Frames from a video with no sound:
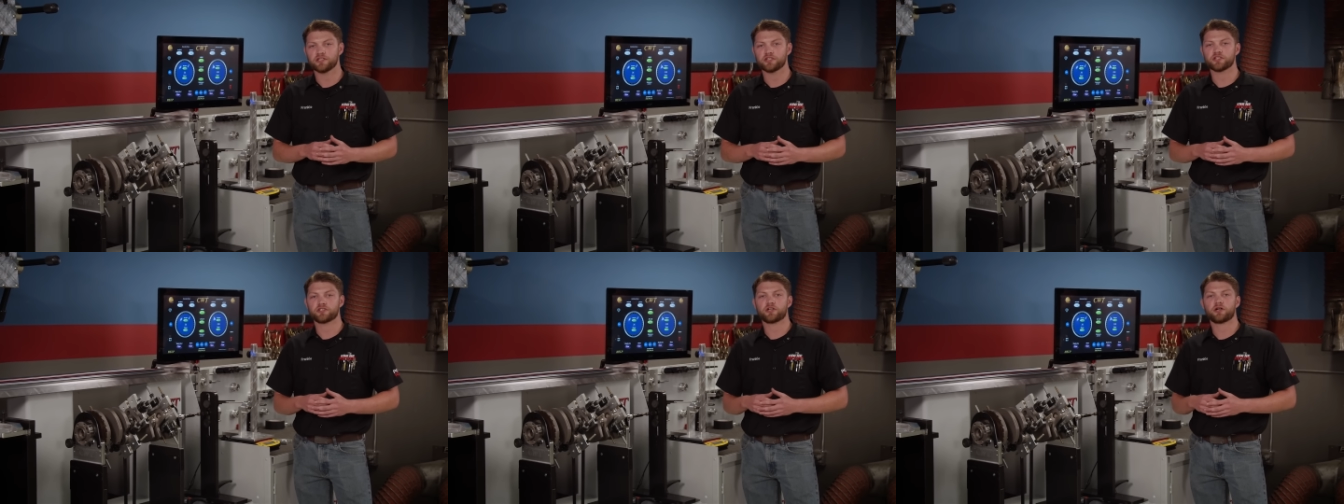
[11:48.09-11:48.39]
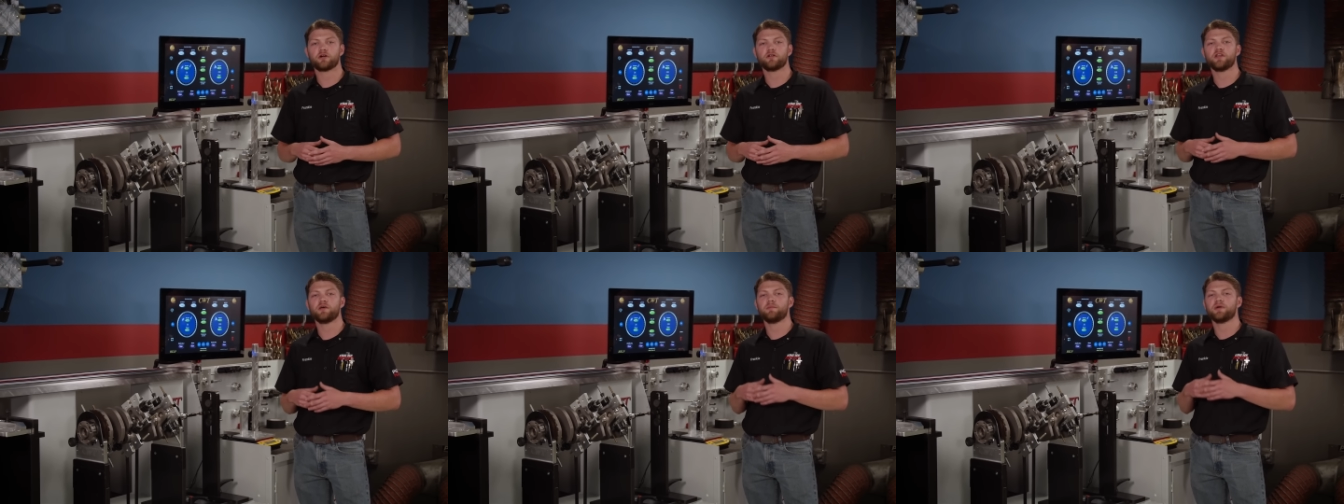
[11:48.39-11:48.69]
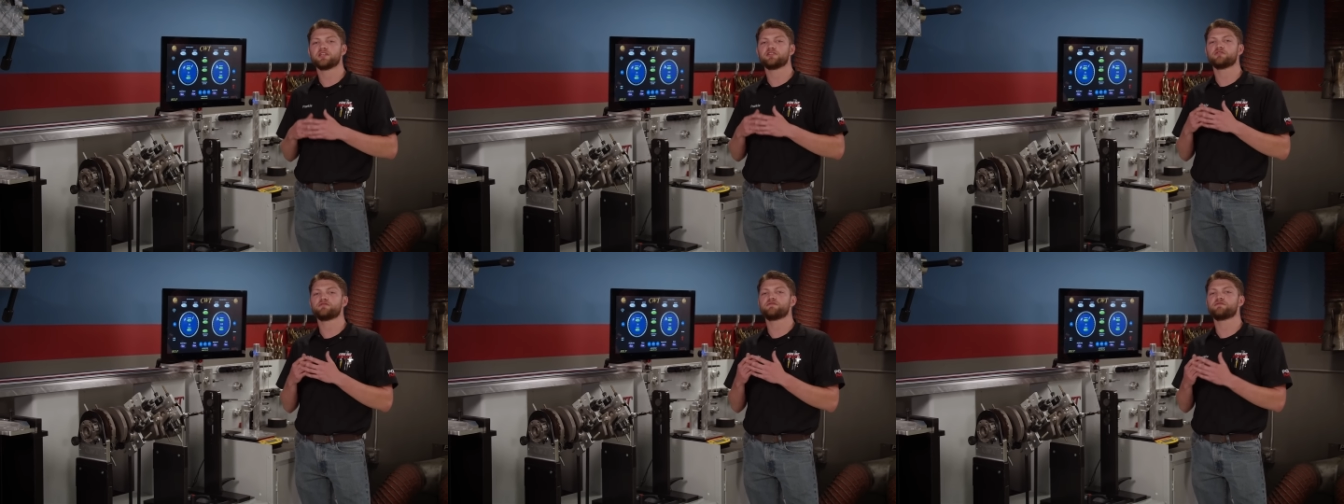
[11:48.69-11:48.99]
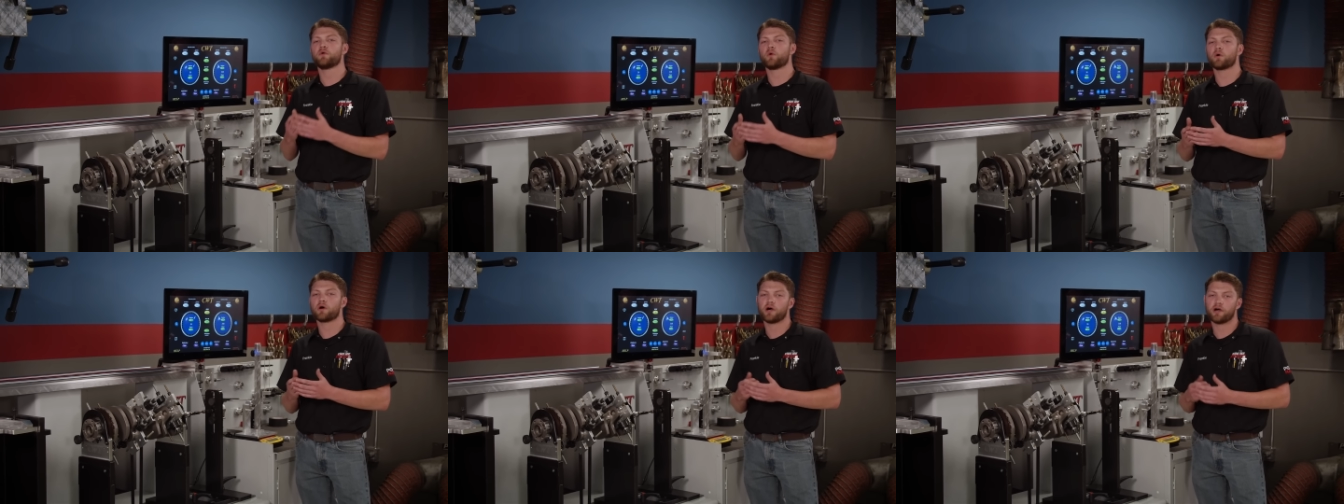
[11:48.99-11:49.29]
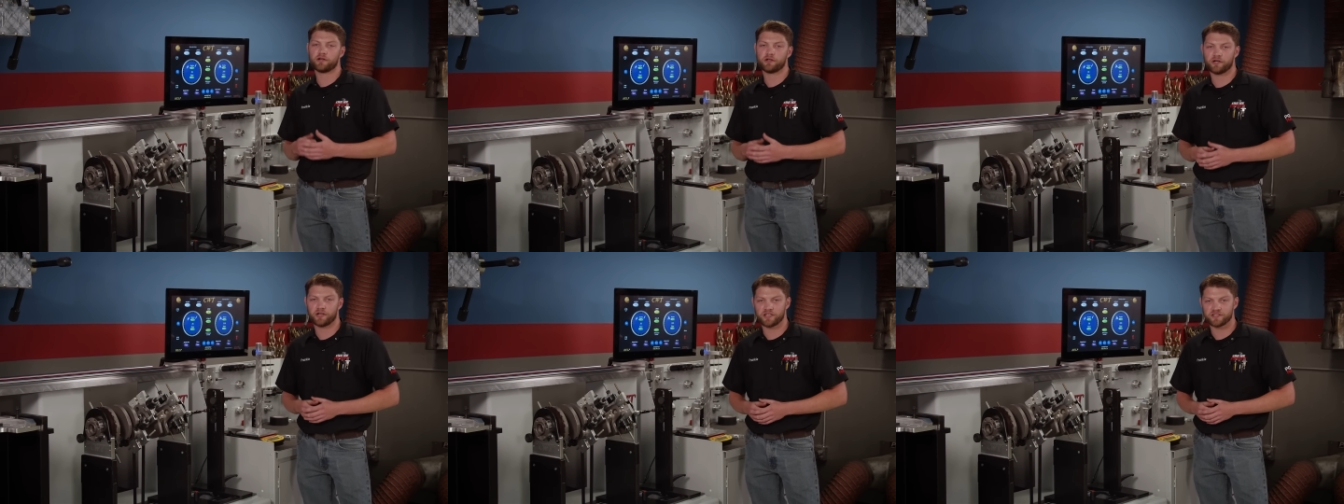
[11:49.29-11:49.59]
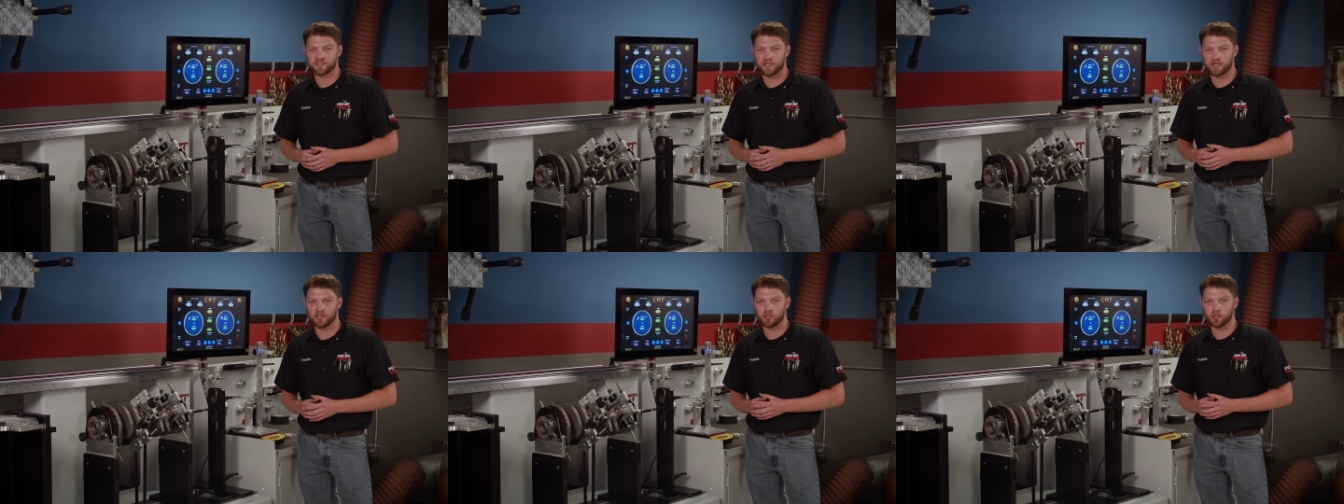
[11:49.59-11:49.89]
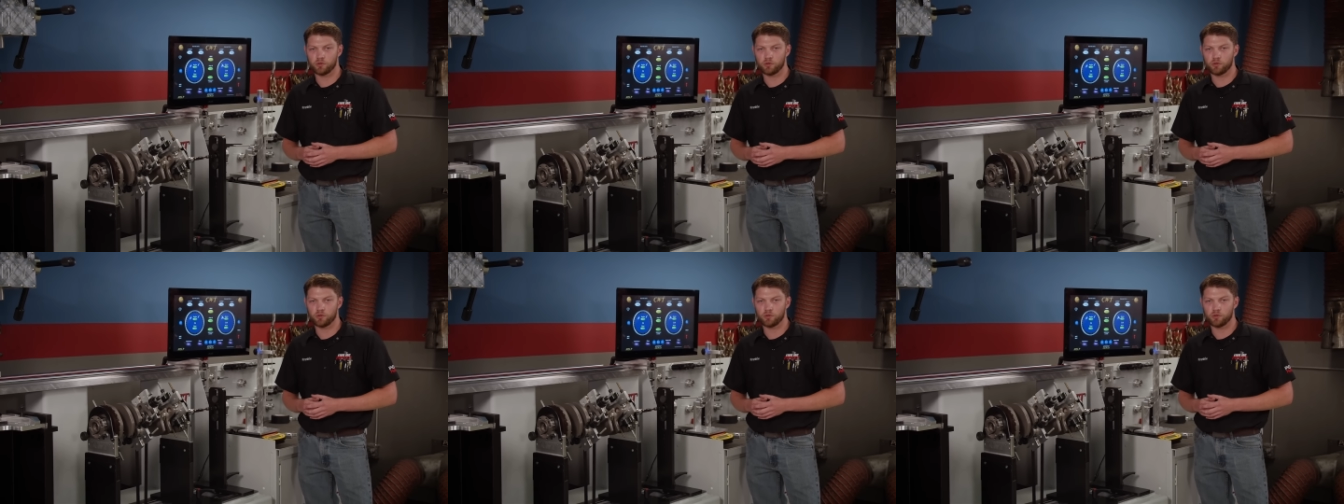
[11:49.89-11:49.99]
to turn them into 410